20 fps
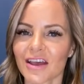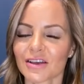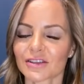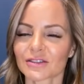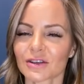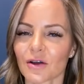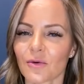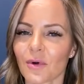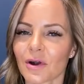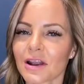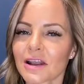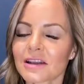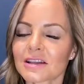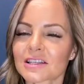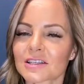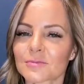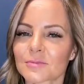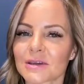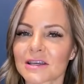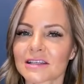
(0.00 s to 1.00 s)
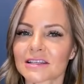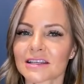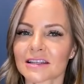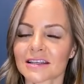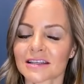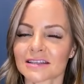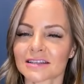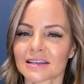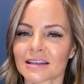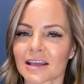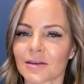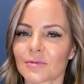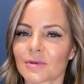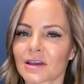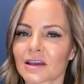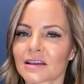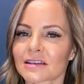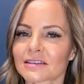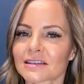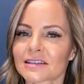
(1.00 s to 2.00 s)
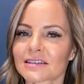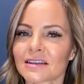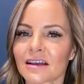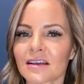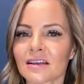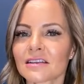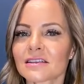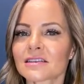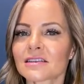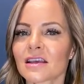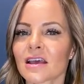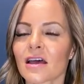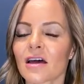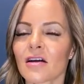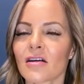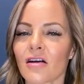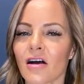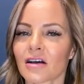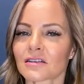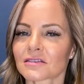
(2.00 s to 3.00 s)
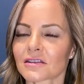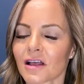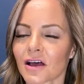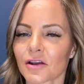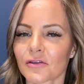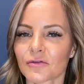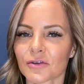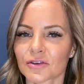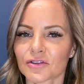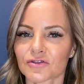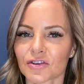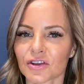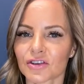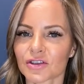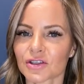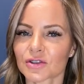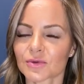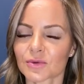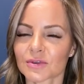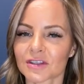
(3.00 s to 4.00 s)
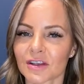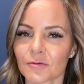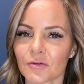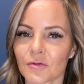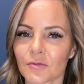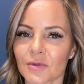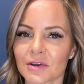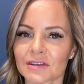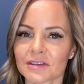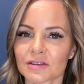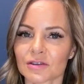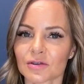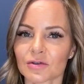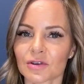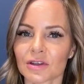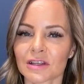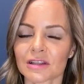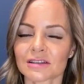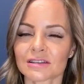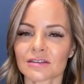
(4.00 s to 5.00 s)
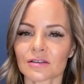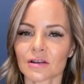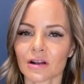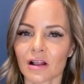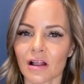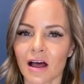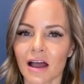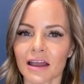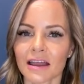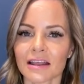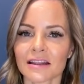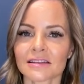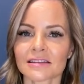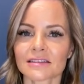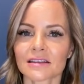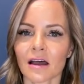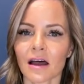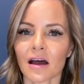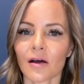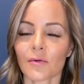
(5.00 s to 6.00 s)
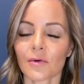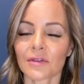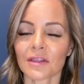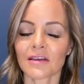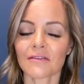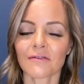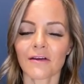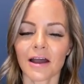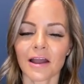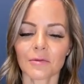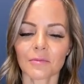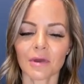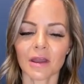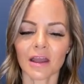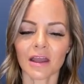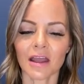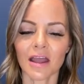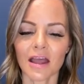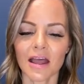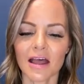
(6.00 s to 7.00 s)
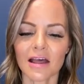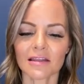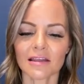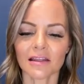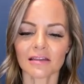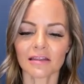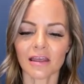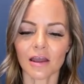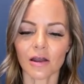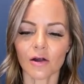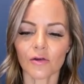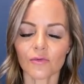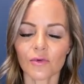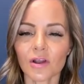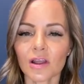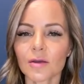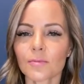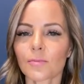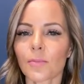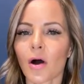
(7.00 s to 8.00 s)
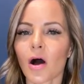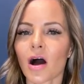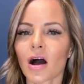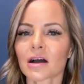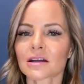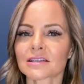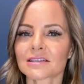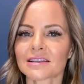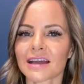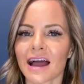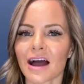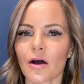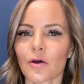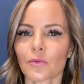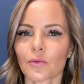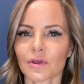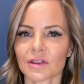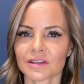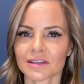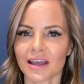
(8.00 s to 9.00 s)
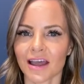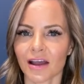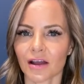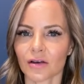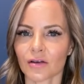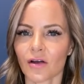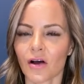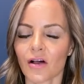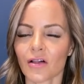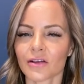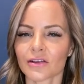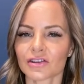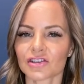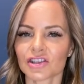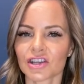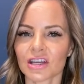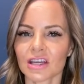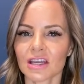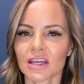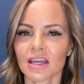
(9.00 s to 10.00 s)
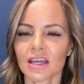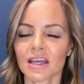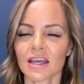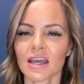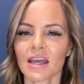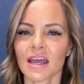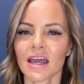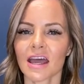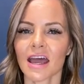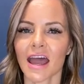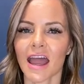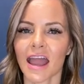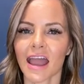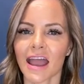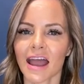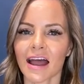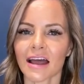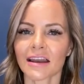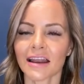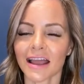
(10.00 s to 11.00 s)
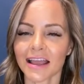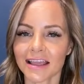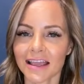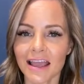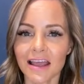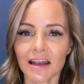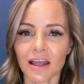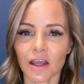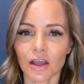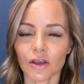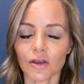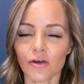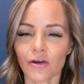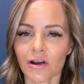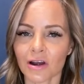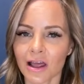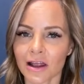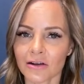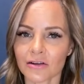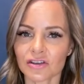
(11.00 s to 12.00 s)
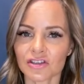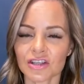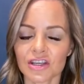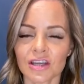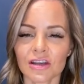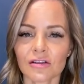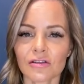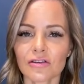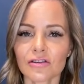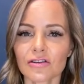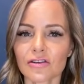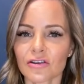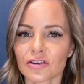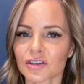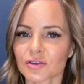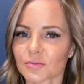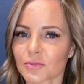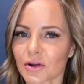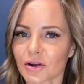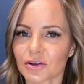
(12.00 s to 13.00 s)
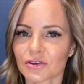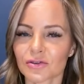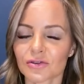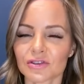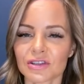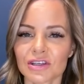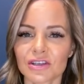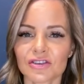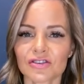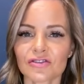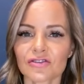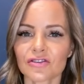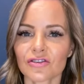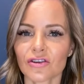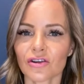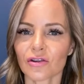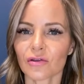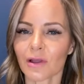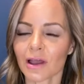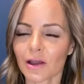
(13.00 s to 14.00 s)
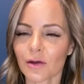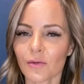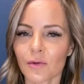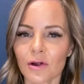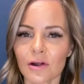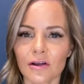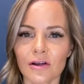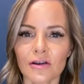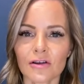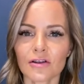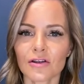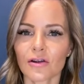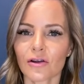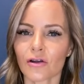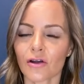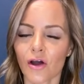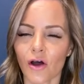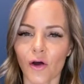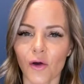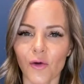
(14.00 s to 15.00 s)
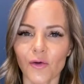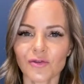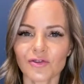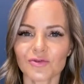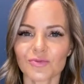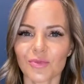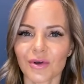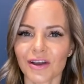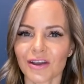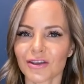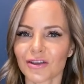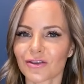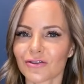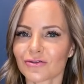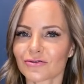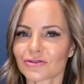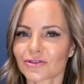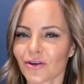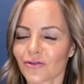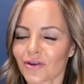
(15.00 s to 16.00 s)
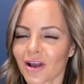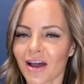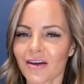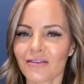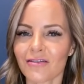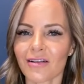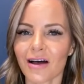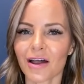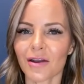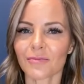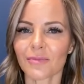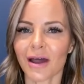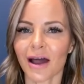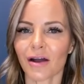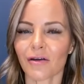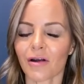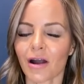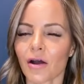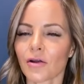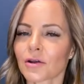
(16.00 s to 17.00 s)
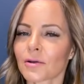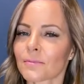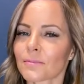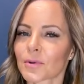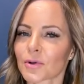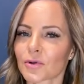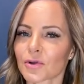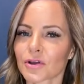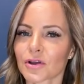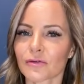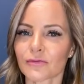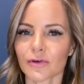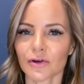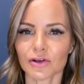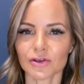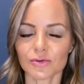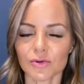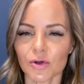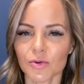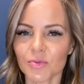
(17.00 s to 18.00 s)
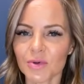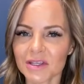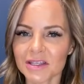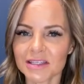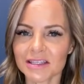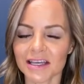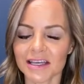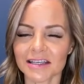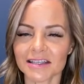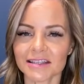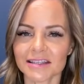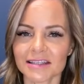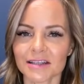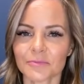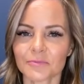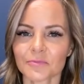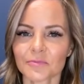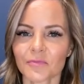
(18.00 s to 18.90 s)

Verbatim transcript: So I wanted to speak to this today because it does cause a lot of frustrations with some of my students and clients when they find me, that they are really bogged down with technology. And I get it, you're an energy healer, you're a spiritual teacher, you're a light worker, you're a coach, but you don't have a lot of background in building a virtual business.